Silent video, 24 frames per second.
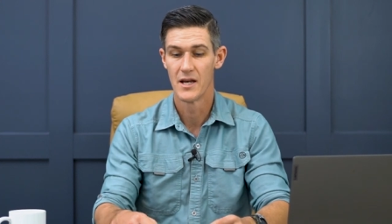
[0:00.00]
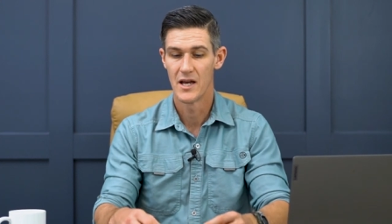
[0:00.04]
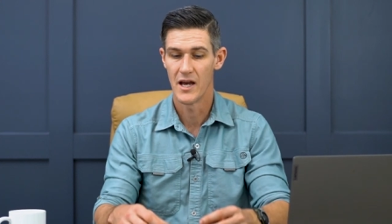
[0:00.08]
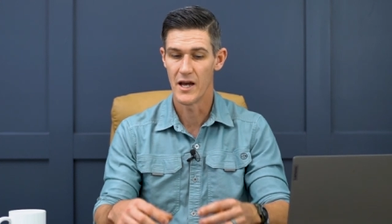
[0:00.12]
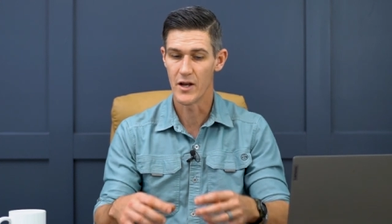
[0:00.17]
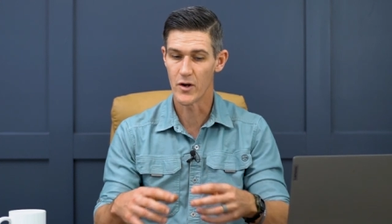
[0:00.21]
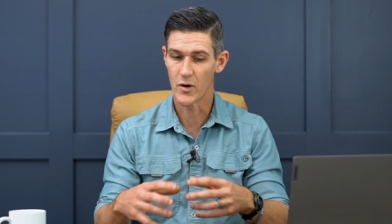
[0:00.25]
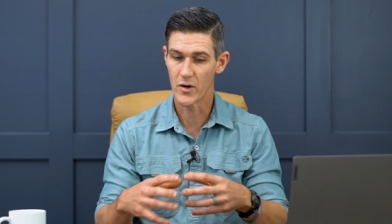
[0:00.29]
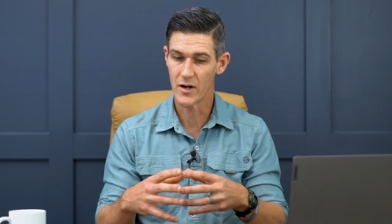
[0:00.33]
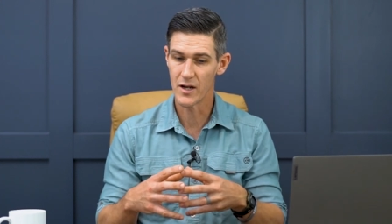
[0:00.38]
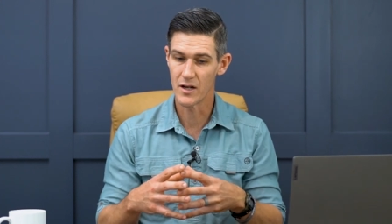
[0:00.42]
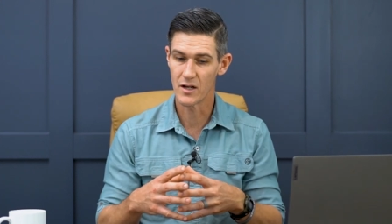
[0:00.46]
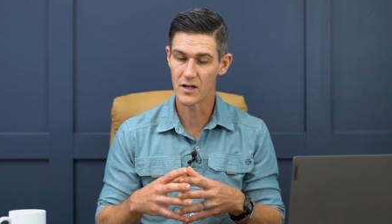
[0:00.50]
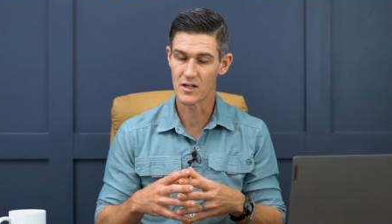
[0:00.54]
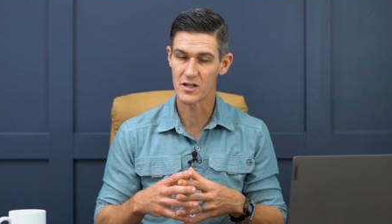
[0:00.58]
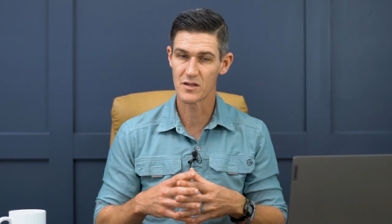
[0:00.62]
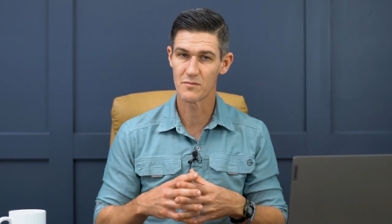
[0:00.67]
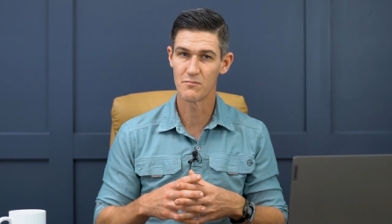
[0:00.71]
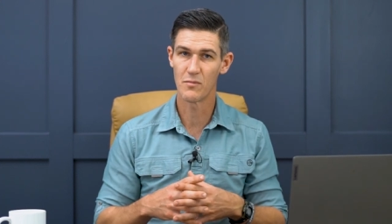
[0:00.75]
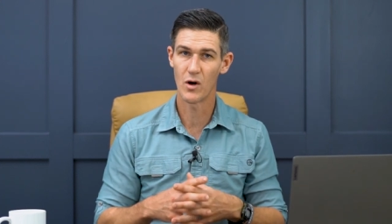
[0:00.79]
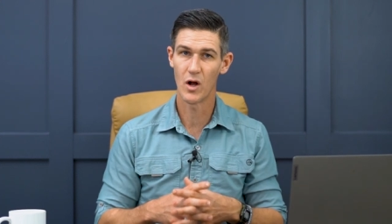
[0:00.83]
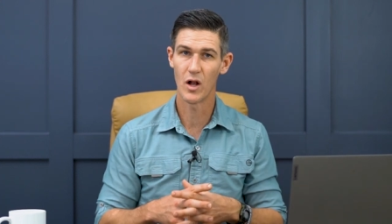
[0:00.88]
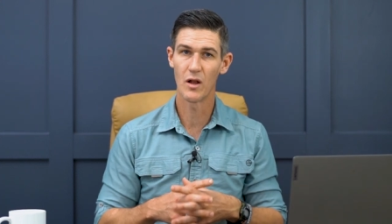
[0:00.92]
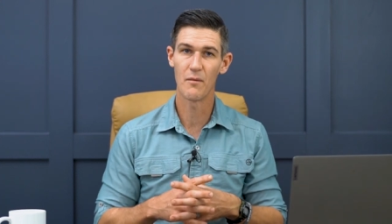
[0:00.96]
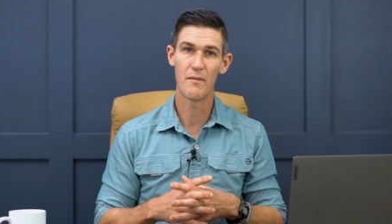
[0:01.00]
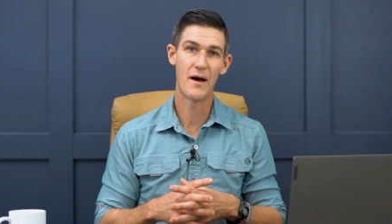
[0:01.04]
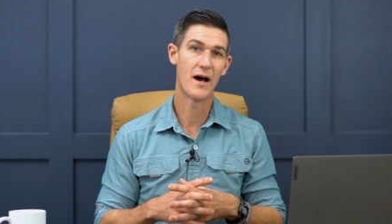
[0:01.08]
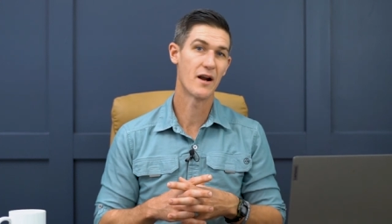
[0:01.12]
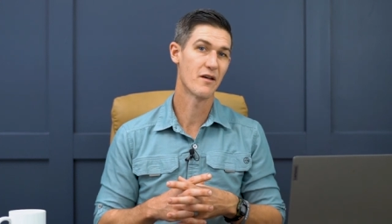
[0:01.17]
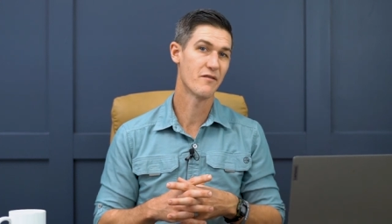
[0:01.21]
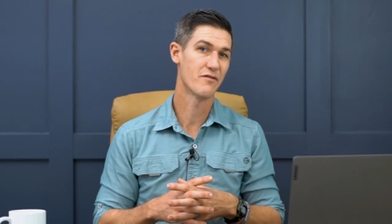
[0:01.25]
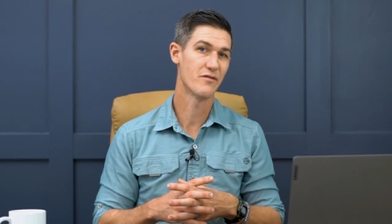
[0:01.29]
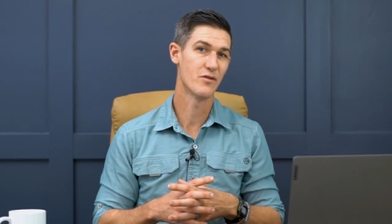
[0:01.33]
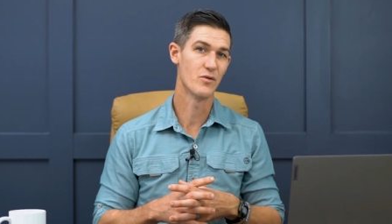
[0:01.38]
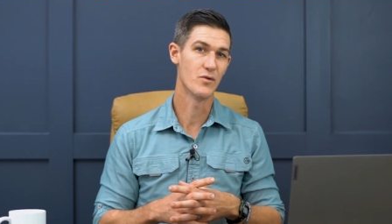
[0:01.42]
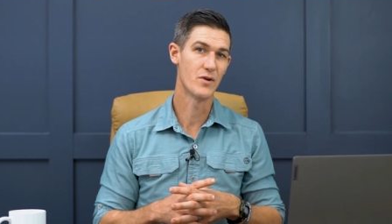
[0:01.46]
and you're eating a small amount
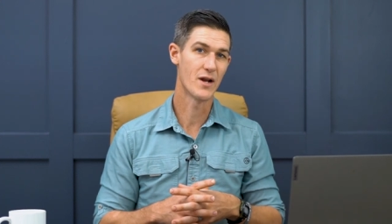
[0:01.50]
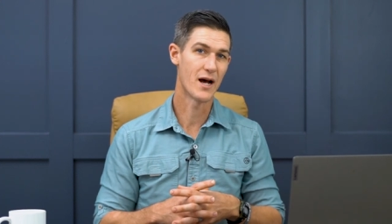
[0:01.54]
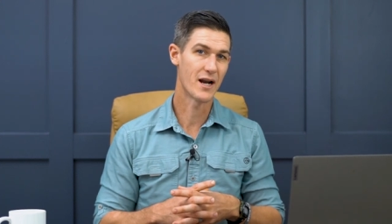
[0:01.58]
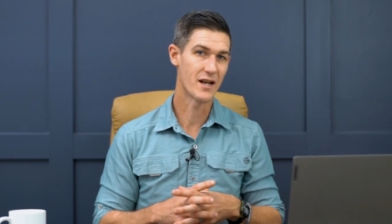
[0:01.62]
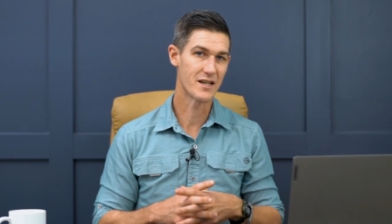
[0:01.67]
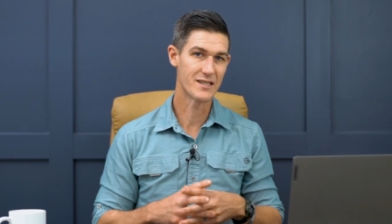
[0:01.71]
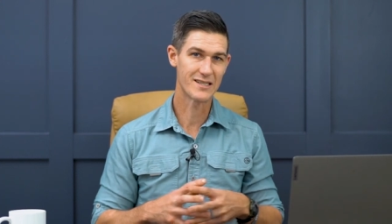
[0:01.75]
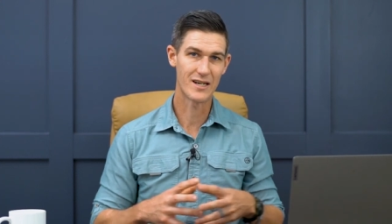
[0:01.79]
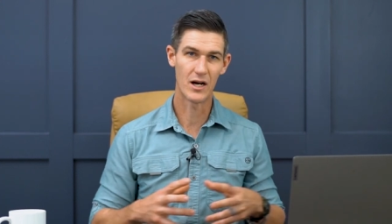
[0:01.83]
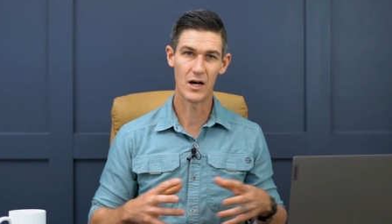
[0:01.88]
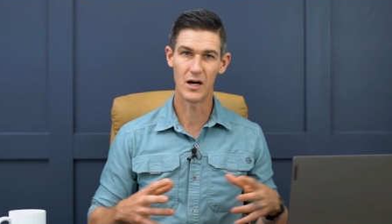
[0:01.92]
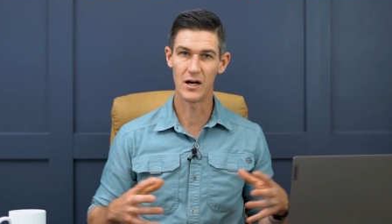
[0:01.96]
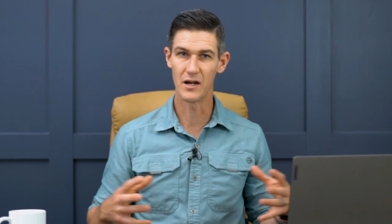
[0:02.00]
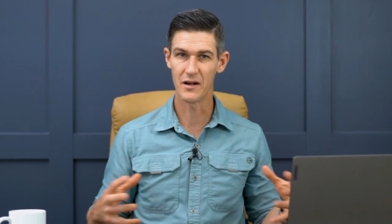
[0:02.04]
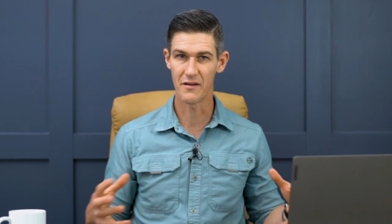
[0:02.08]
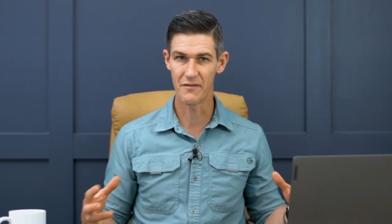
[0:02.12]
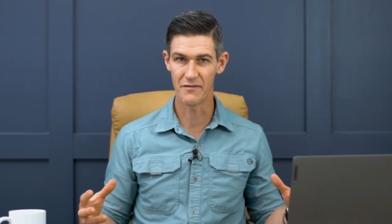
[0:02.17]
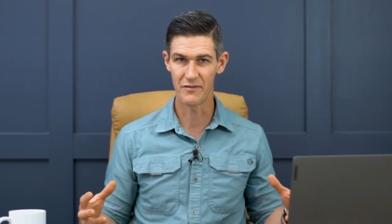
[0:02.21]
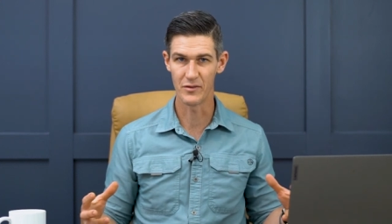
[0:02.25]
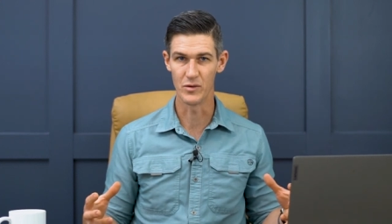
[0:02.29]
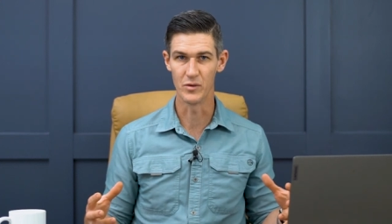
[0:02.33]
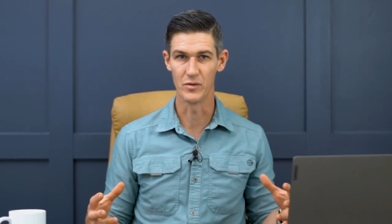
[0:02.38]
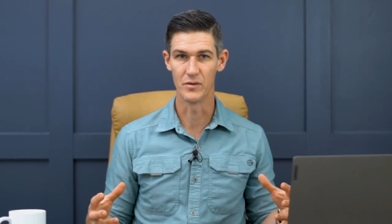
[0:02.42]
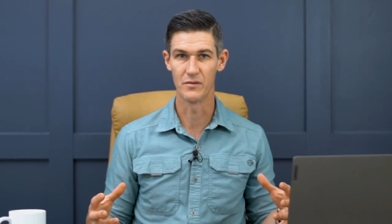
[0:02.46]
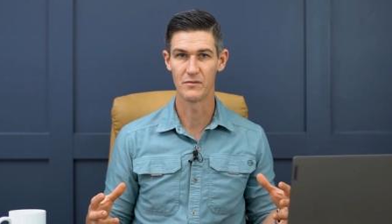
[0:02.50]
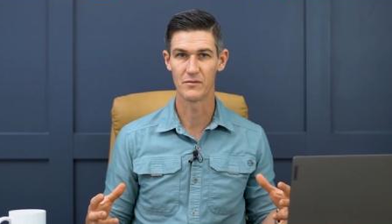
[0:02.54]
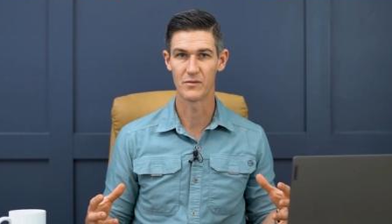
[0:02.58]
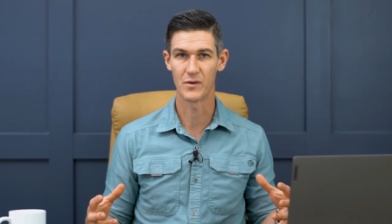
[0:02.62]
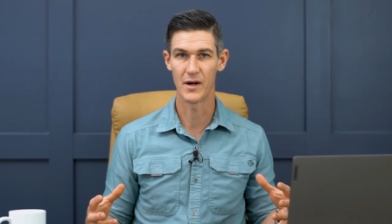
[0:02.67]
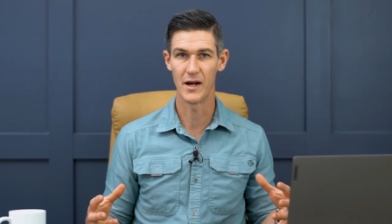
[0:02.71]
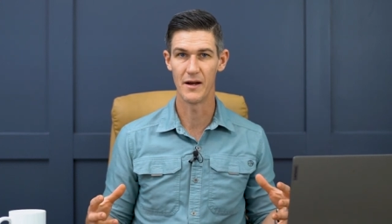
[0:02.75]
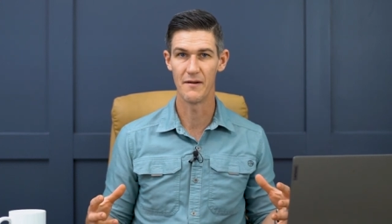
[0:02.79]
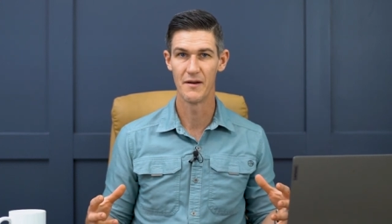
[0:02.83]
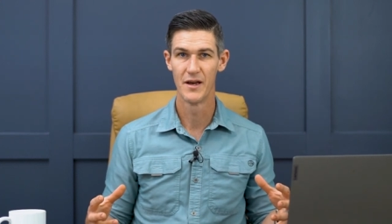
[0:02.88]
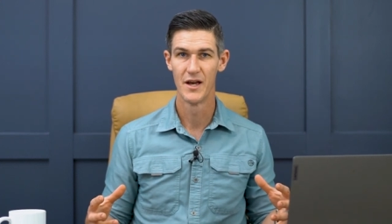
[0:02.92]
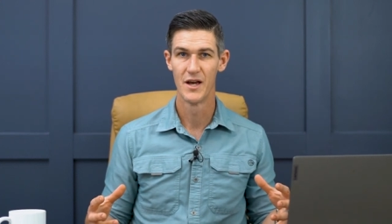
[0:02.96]
of food, not a ton of food,
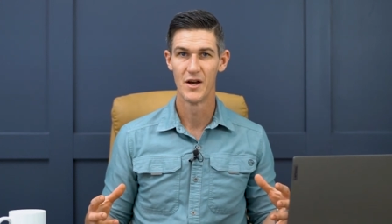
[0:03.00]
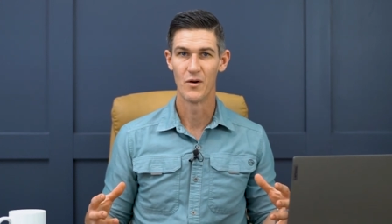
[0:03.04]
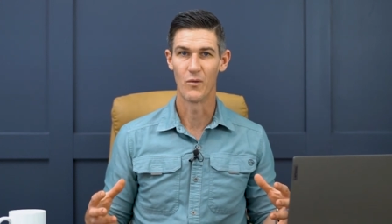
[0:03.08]
right?